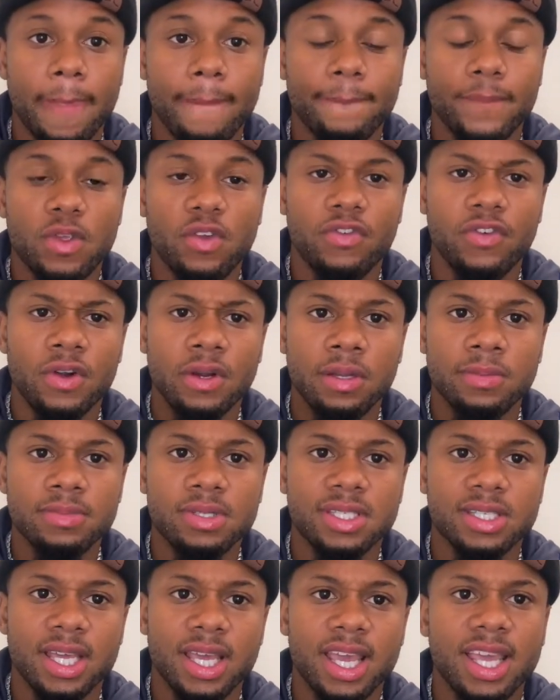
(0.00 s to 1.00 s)
You feel what I'm
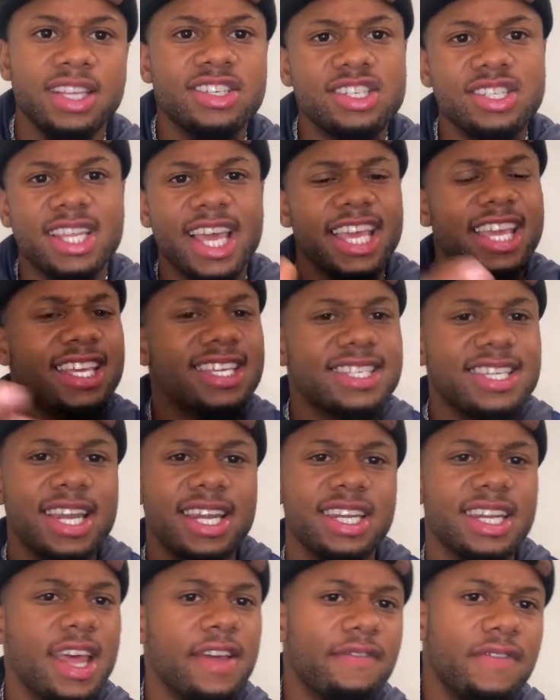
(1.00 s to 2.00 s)
saying? Just like he said
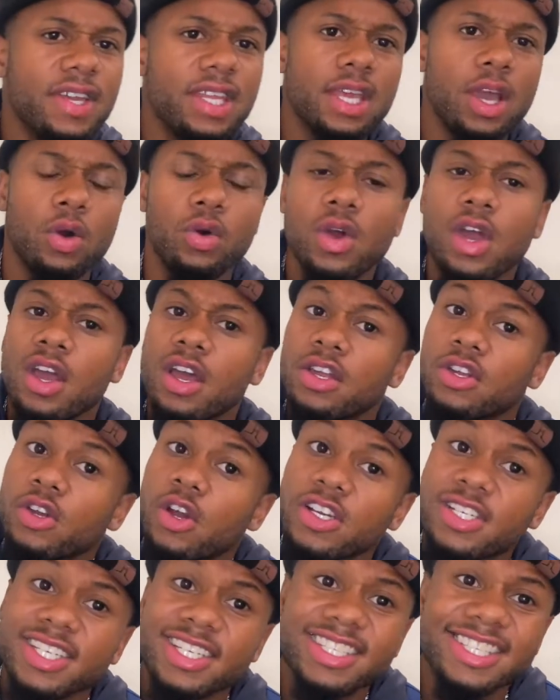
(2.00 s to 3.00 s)
in that video,
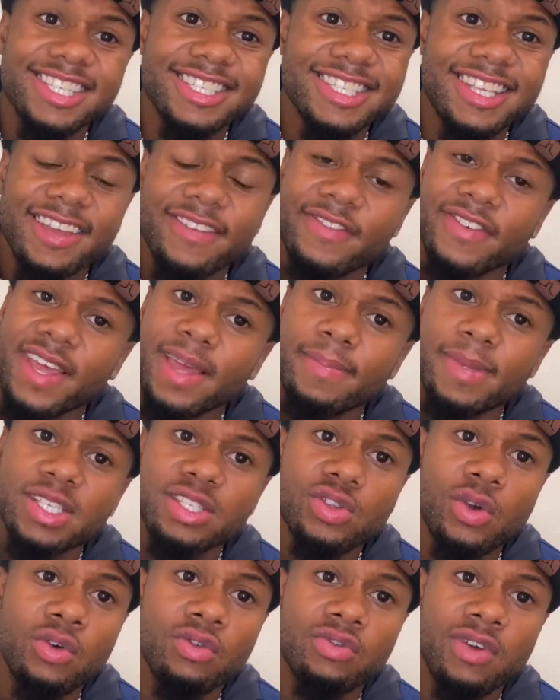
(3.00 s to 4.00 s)
narcissistic families
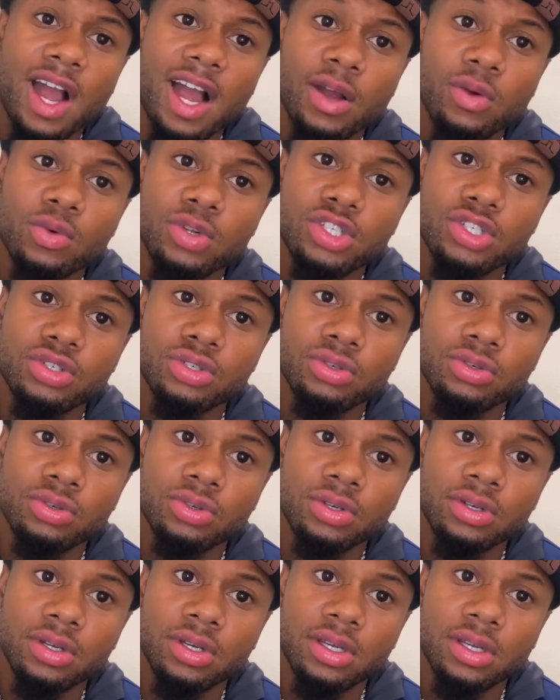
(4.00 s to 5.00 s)
don't rock with you.
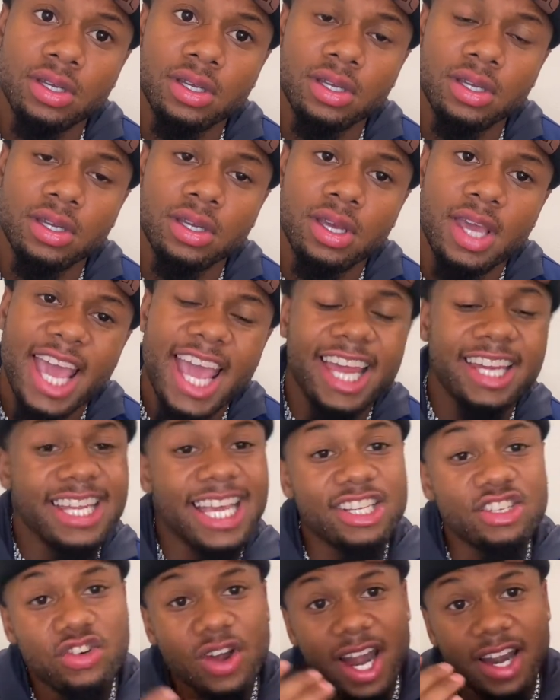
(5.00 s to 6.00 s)
They
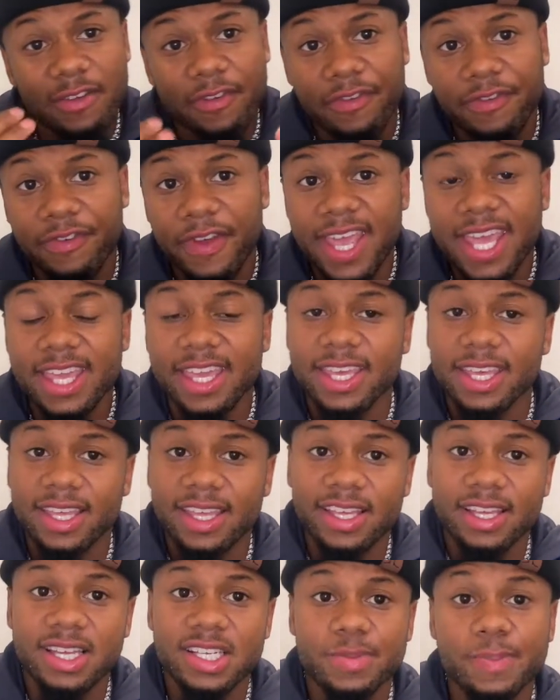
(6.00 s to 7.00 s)
try to fake
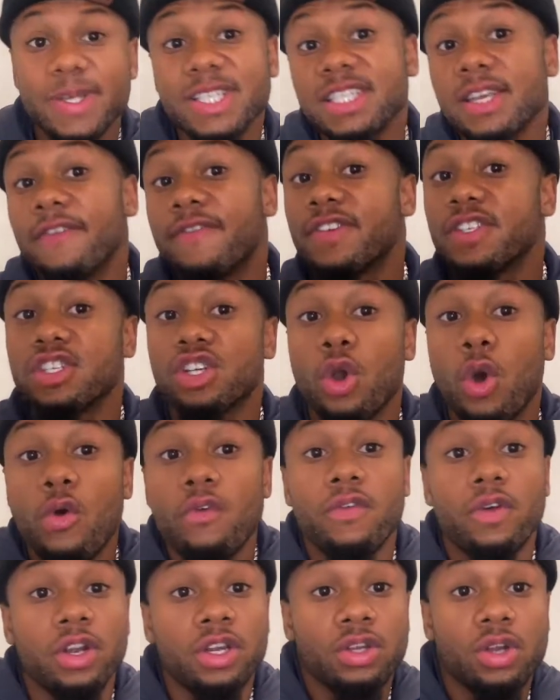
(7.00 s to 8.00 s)
it, especially if it's
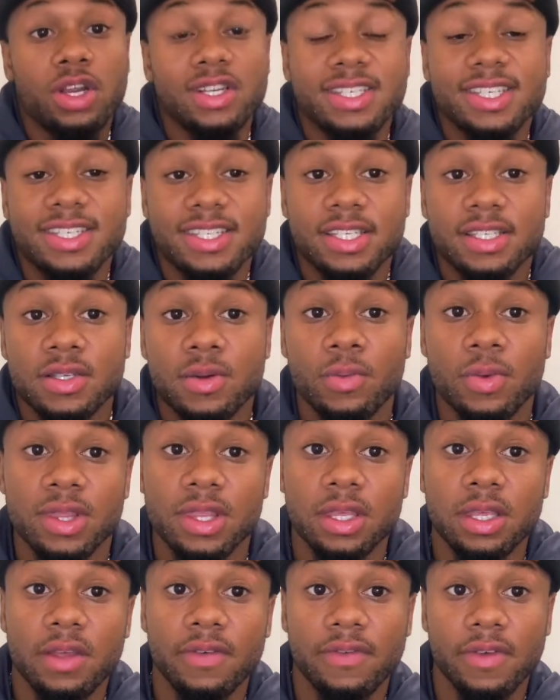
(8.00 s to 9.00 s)
covert narcissism
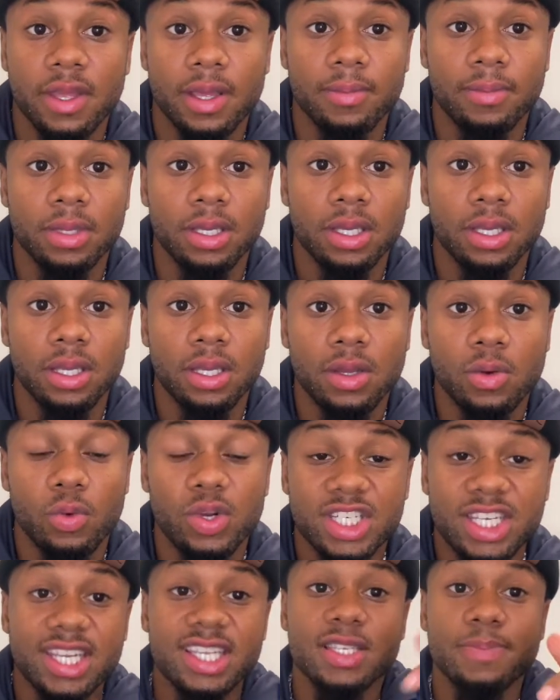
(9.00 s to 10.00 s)
within your family,
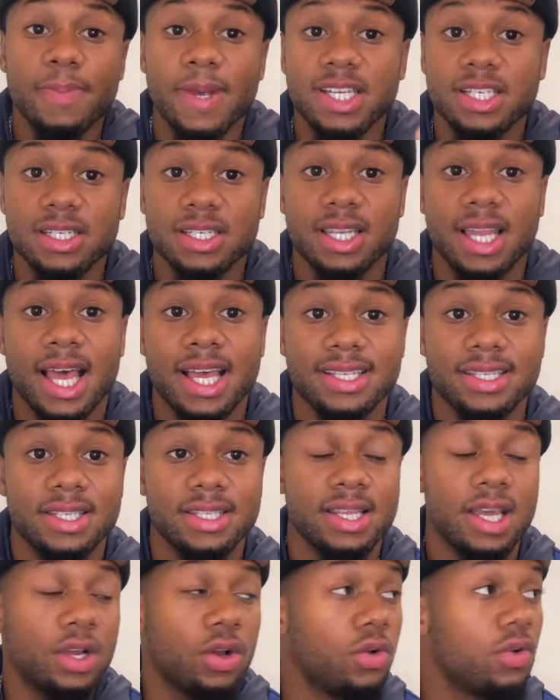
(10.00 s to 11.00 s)
which he specializes
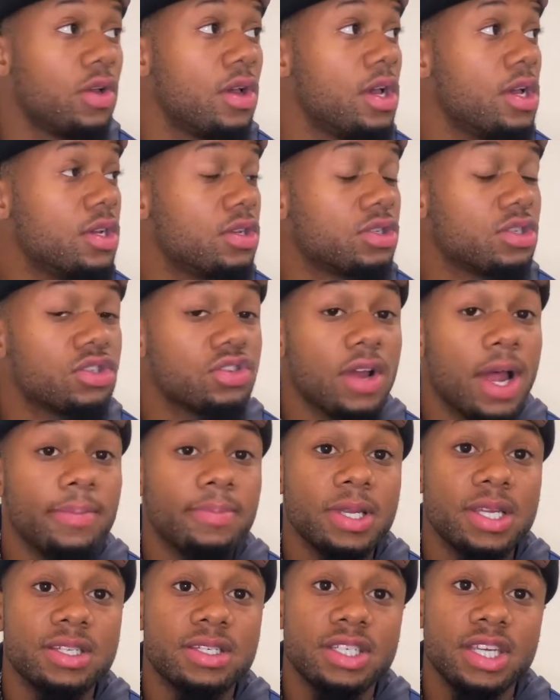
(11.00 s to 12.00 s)
in. Go subscribe
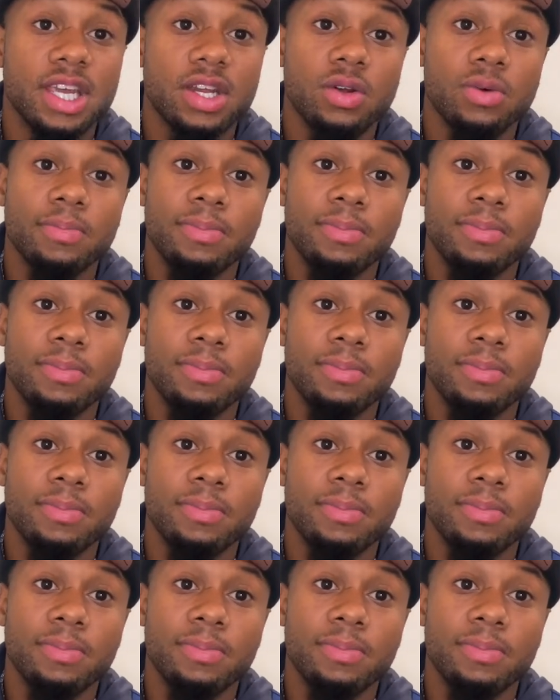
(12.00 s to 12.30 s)
to his channel.